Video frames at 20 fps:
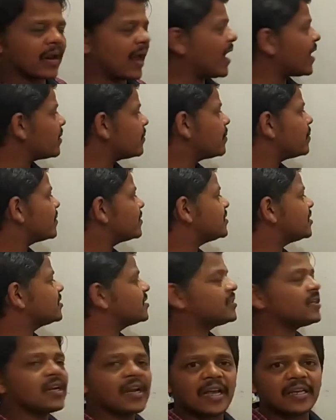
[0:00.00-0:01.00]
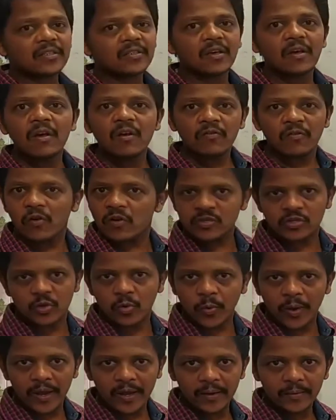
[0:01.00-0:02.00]
I remember 16 as 4
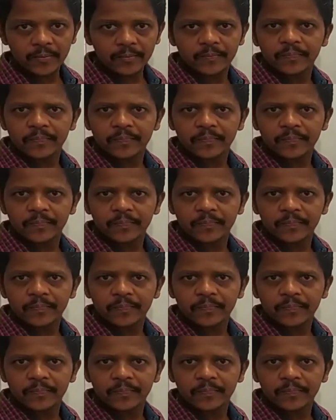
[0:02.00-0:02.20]
square.